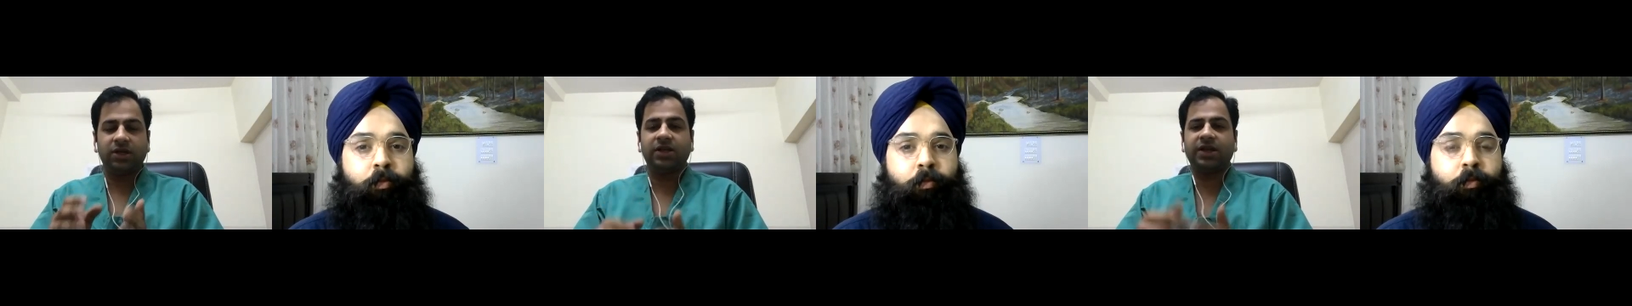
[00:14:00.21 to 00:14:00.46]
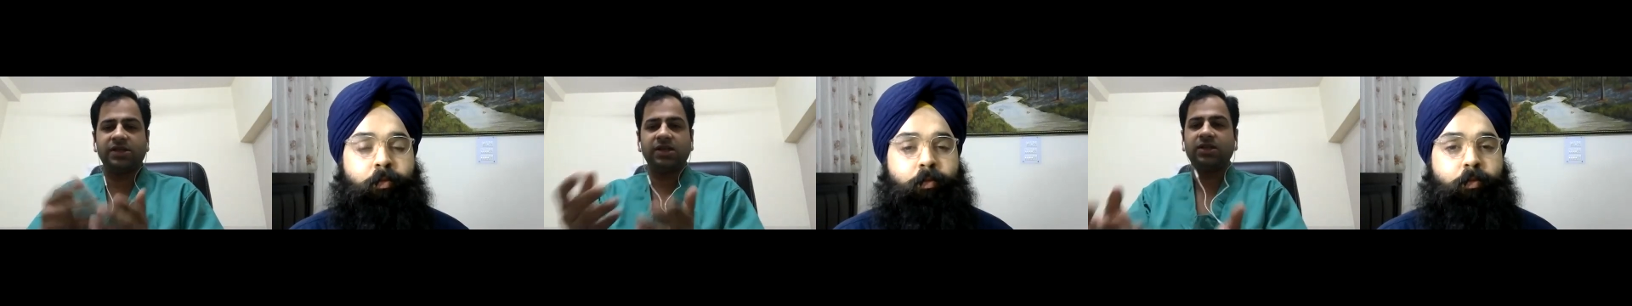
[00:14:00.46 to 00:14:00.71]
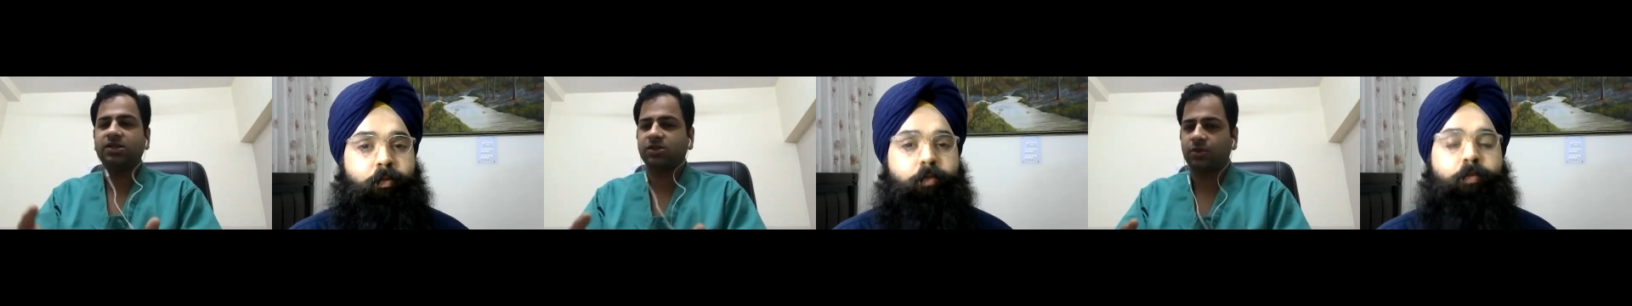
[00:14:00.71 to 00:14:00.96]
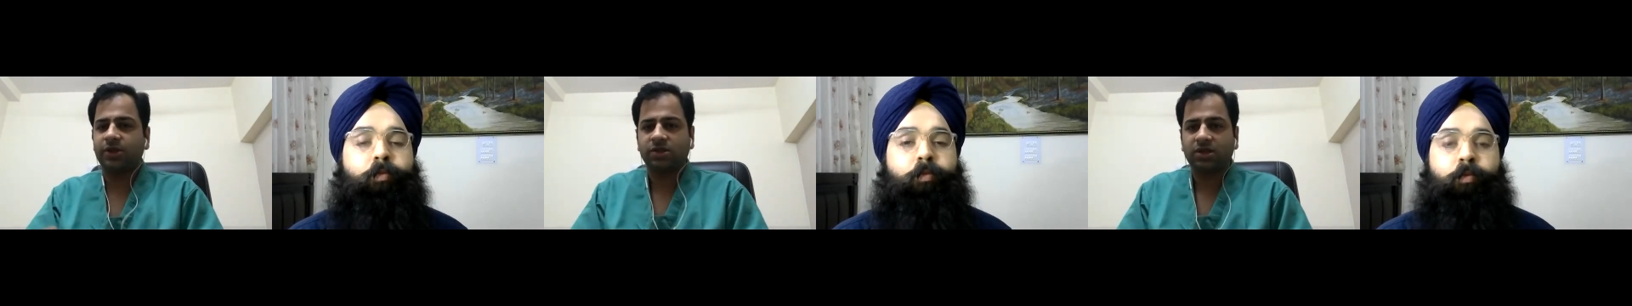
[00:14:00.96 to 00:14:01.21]
Speaker 1: addressing
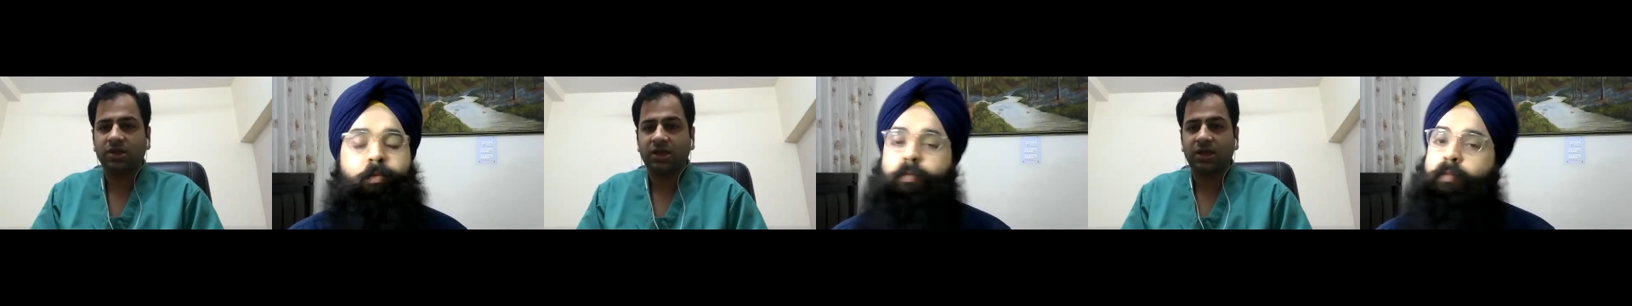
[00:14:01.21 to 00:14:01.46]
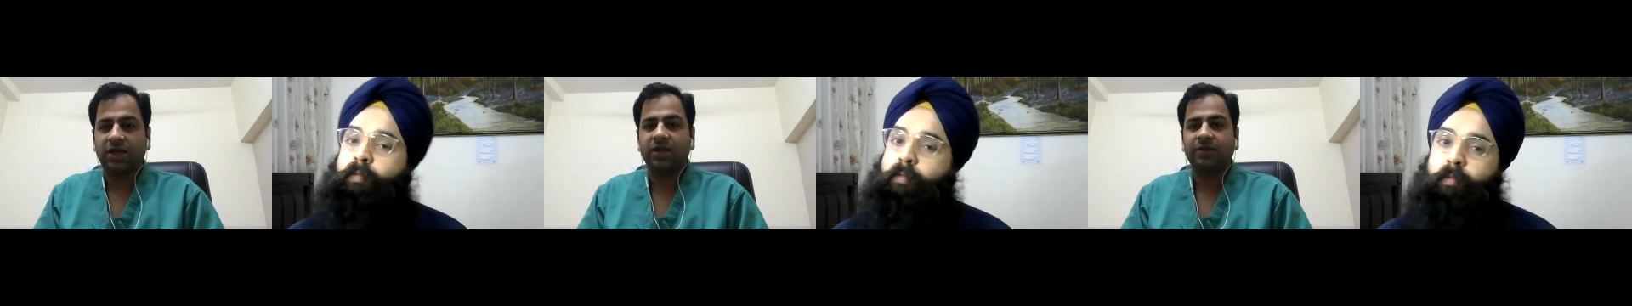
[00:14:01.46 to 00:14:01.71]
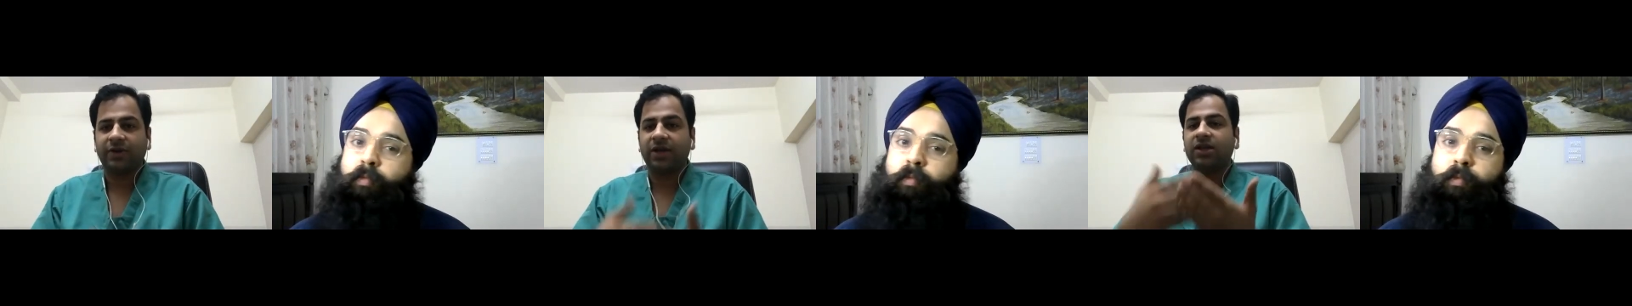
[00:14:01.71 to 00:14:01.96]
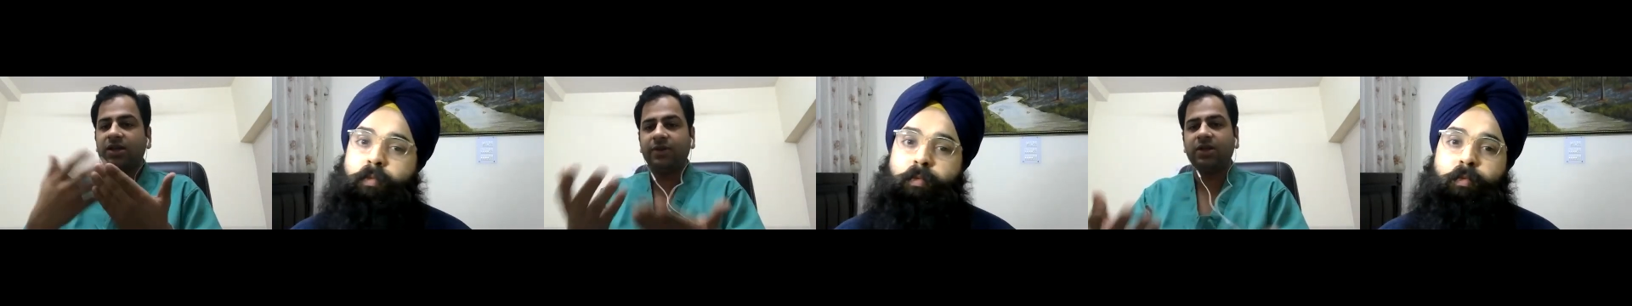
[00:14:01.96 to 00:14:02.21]
this question and if
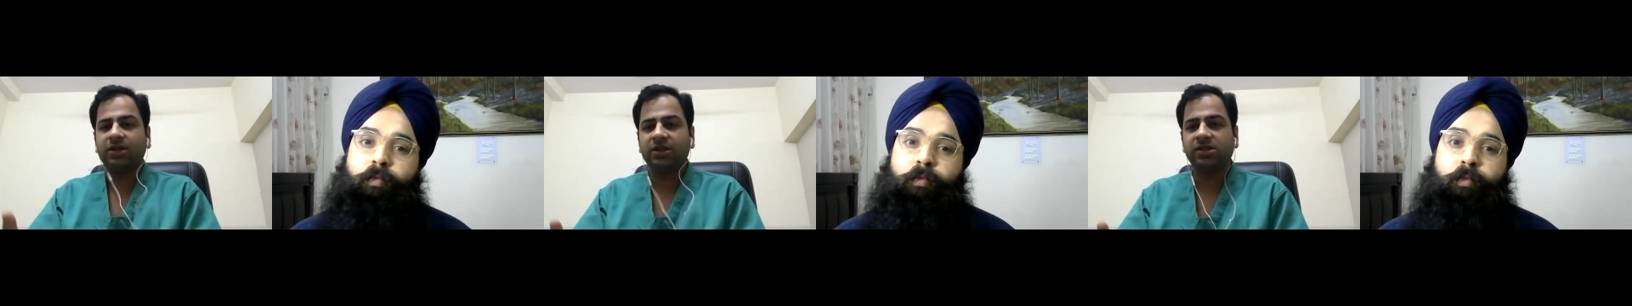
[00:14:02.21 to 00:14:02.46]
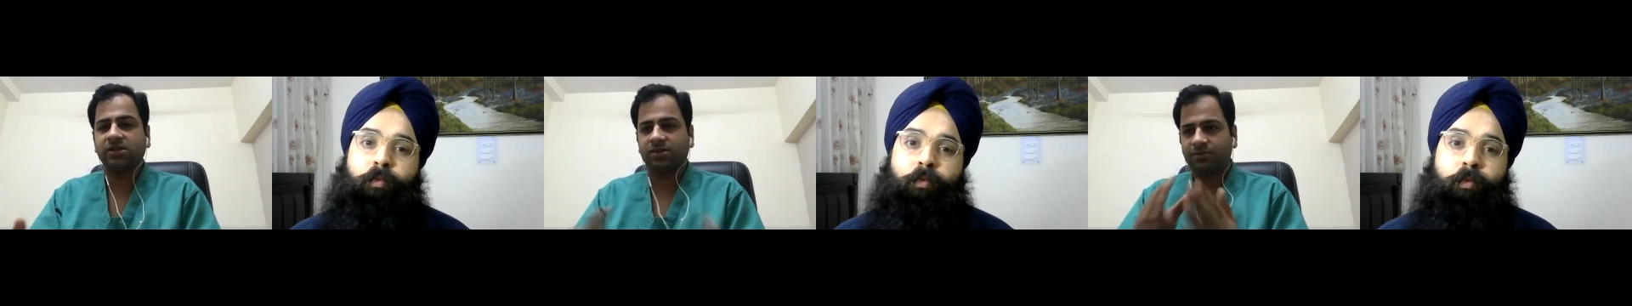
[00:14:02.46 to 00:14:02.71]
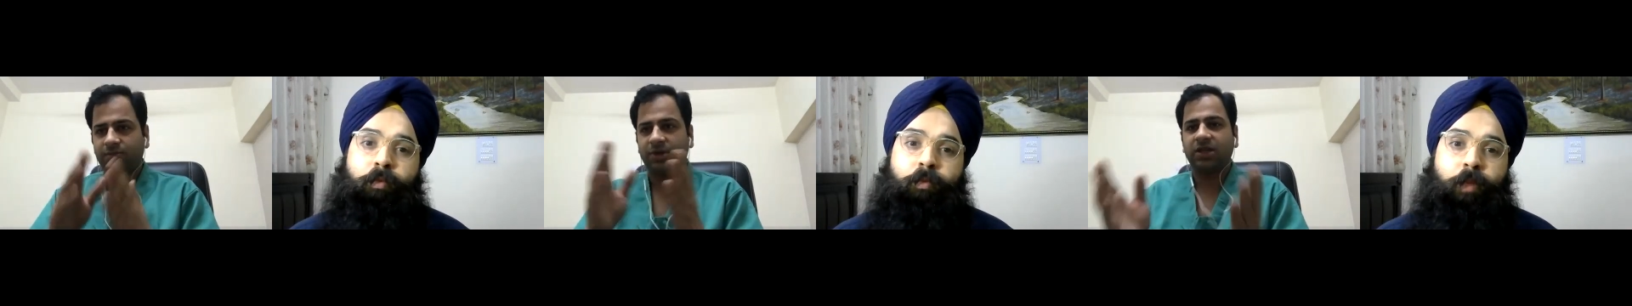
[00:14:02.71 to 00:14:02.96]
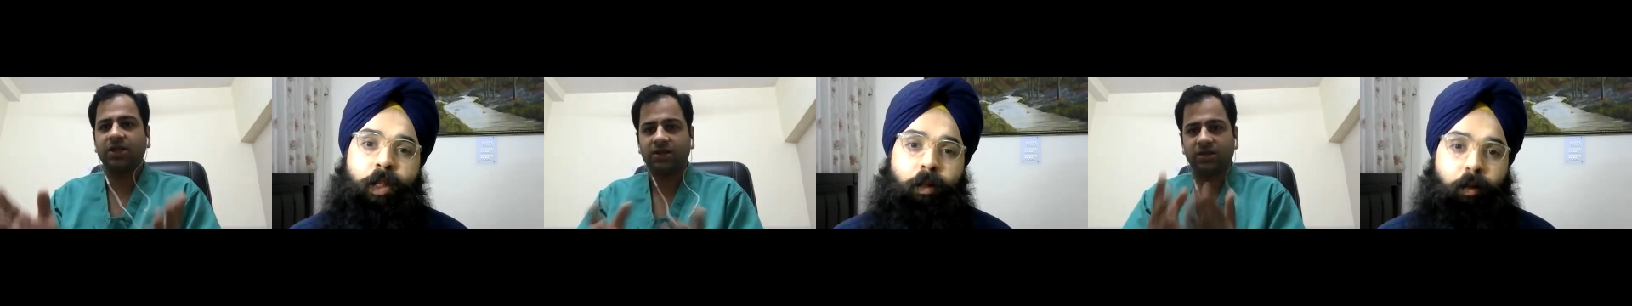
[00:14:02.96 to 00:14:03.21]
i give it in this
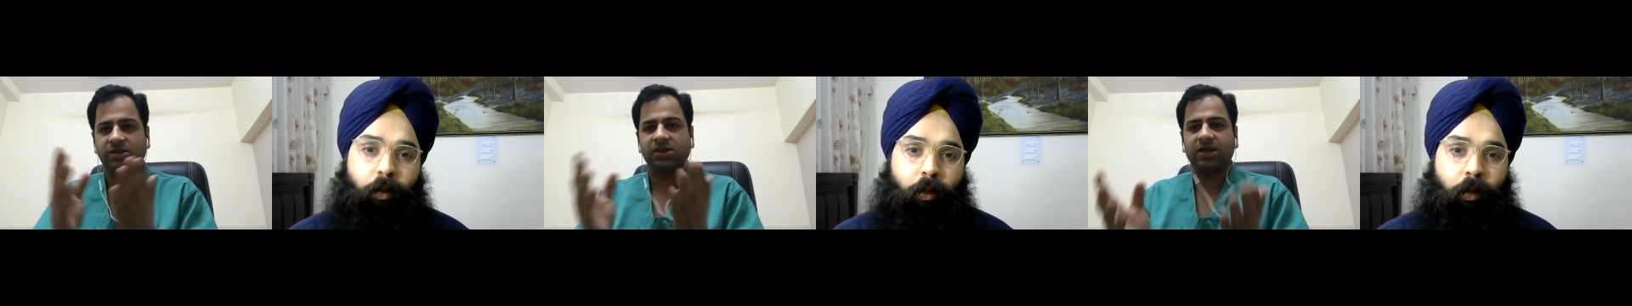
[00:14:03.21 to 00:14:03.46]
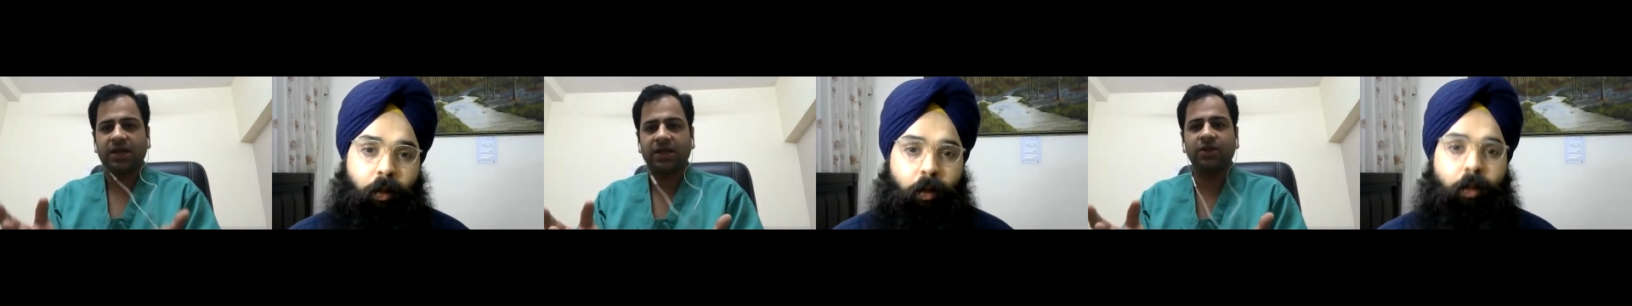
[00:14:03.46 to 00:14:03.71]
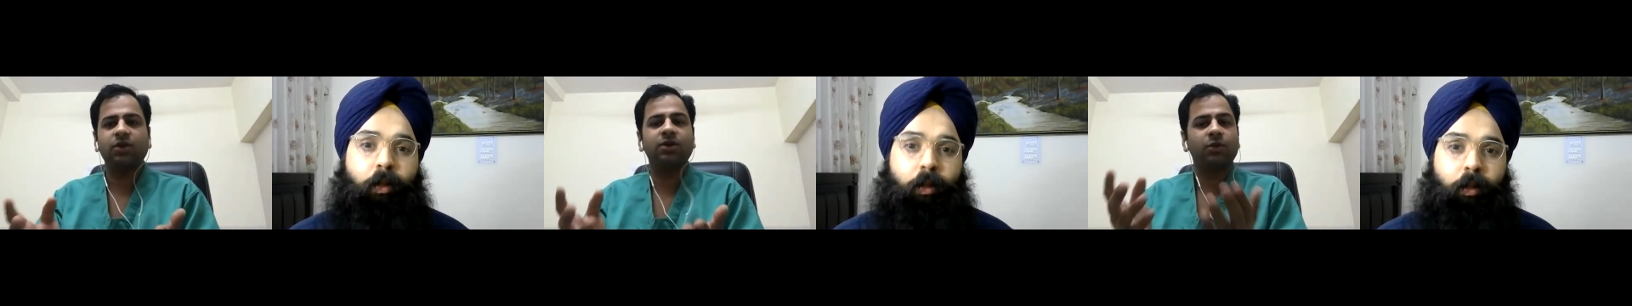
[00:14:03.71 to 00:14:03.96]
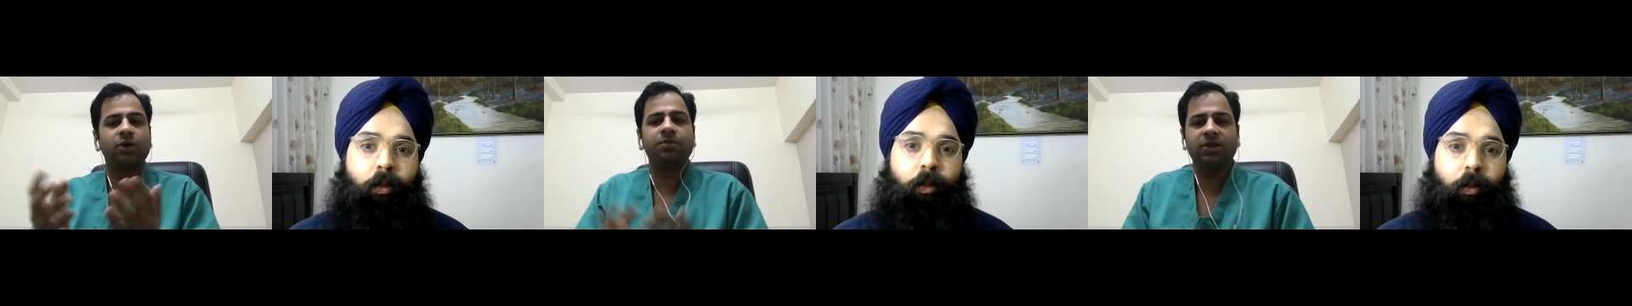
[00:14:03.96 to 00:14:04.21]
particular scenario
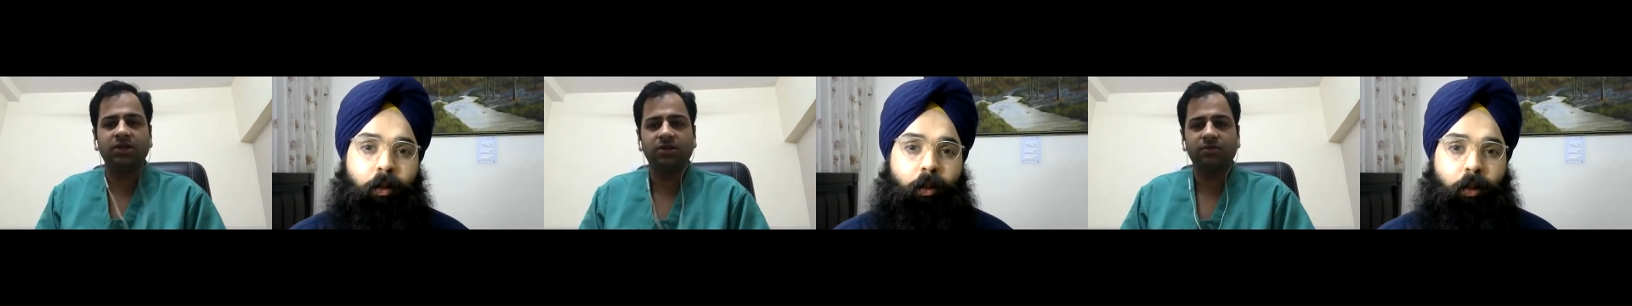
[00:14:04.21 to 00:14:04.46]
it won't be